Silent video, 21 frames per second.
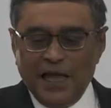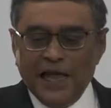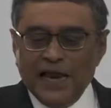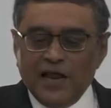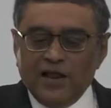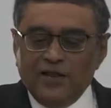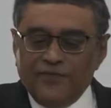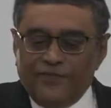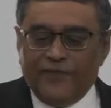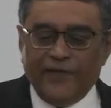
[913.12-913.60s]

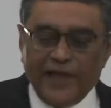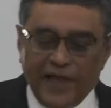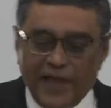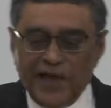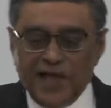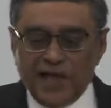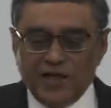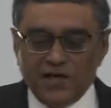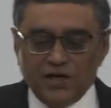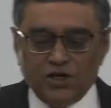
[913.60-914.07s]
Now, the
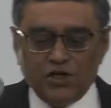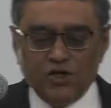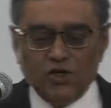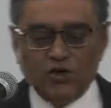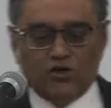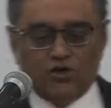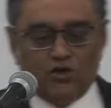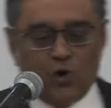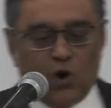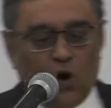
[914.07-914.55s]
failure to
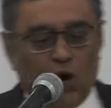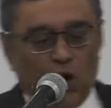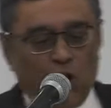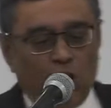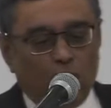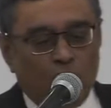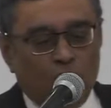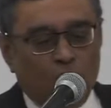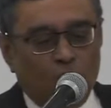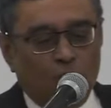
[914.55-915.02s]

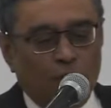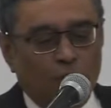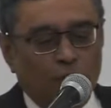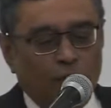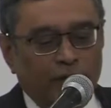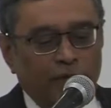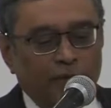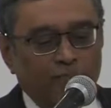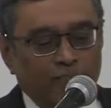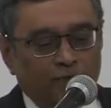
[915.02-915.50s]
draw
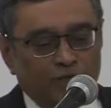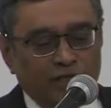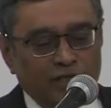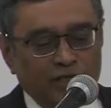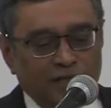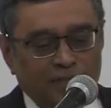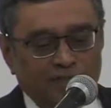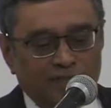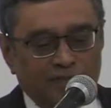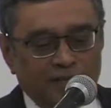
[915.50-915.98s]
in
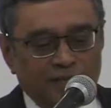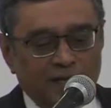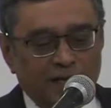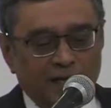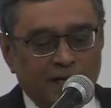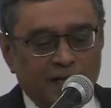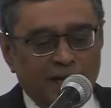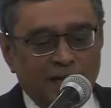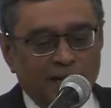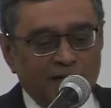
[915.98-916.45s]
Muslims
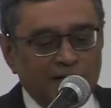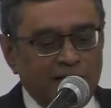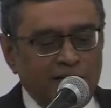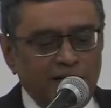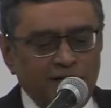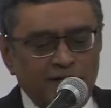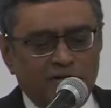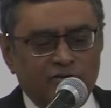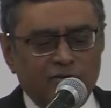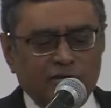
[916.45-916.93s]

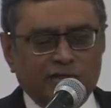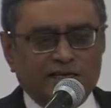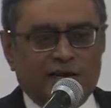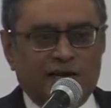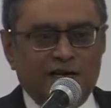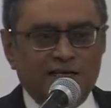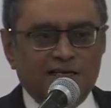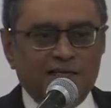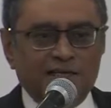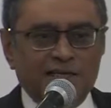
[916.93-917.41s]
didn't
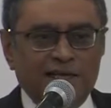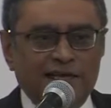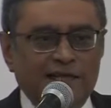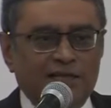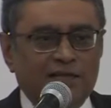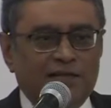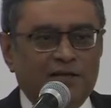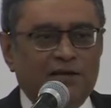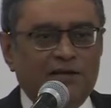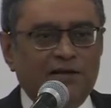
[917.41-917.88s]
result
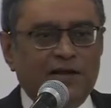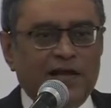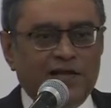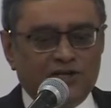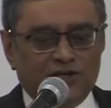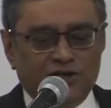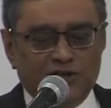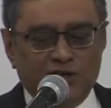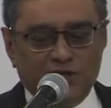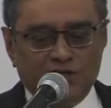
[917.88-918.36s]
in the
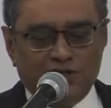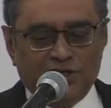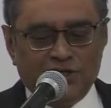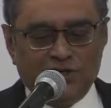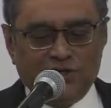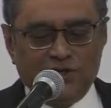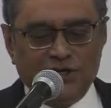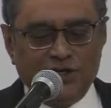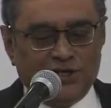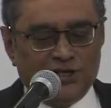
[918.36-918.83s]

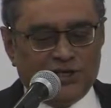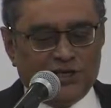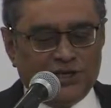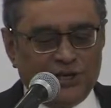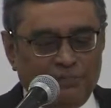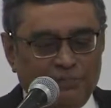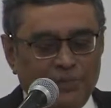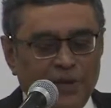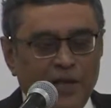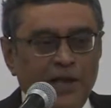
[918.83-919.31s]
nationalist
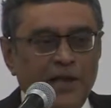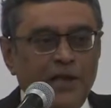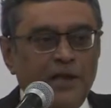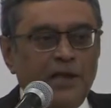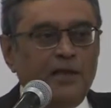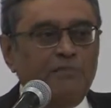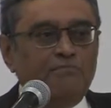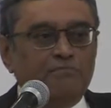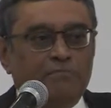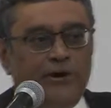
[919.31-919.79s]
leadership
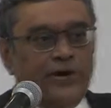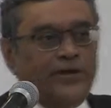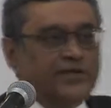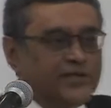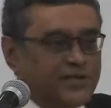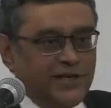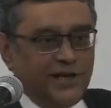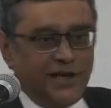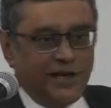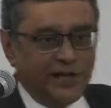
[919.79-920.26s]

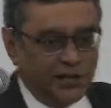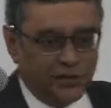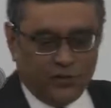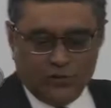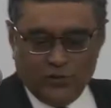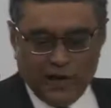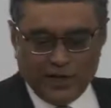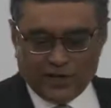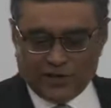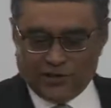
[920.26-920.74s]
embracing
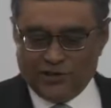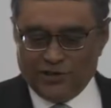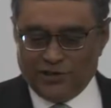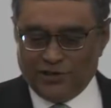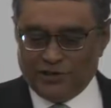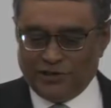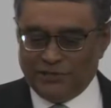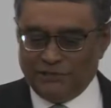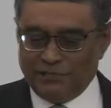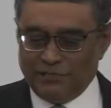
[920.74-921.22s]
Hindu
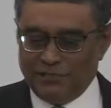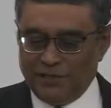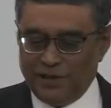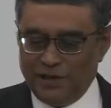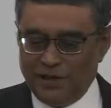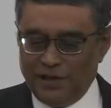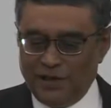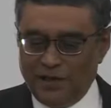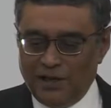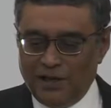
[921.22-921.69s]
nationalism.
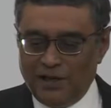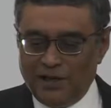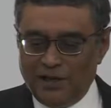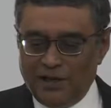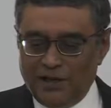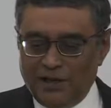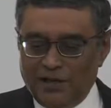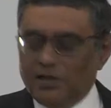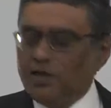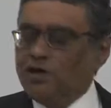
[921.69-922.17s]

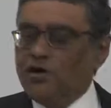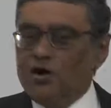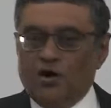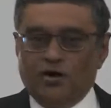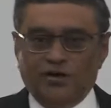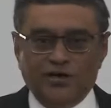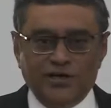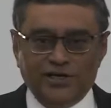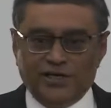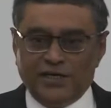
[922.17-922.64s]
The
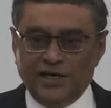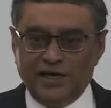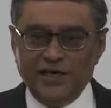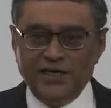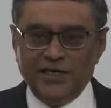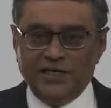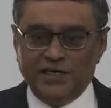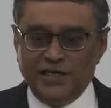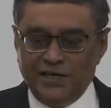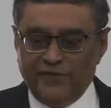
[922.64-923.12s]
Congress
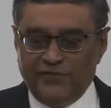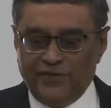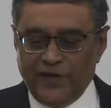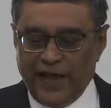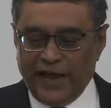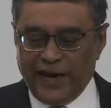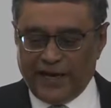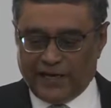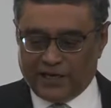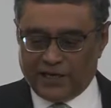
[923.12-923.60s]
didn't
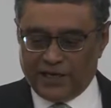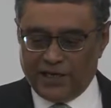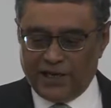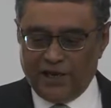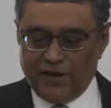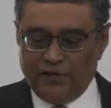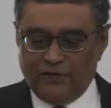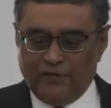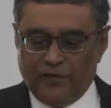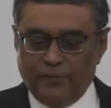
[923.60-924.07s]
deviate
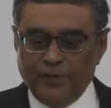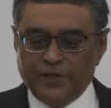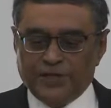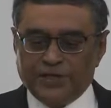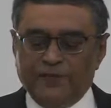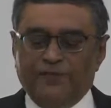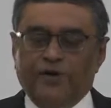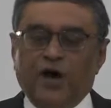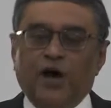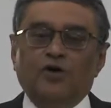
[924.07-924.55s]
from its
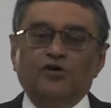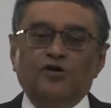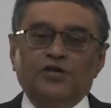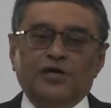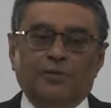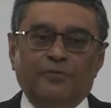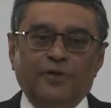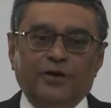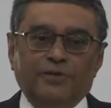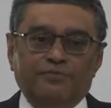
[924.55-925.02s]
avowed
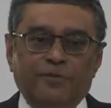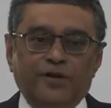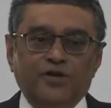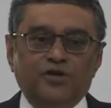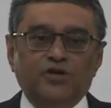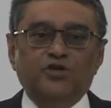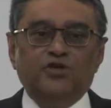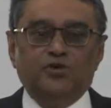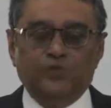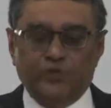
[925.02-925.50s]

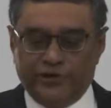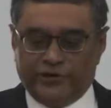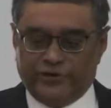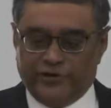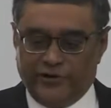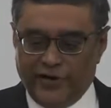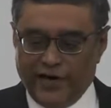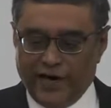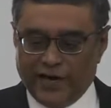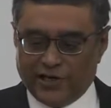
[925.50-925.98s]
commitment to
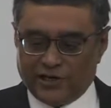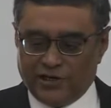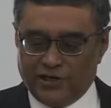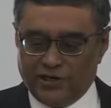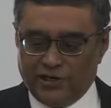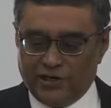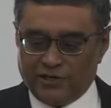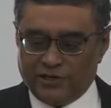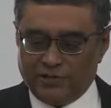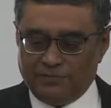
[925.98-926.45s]
unitary
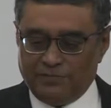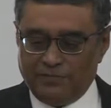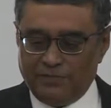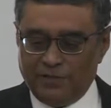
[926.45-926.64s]
nationalism.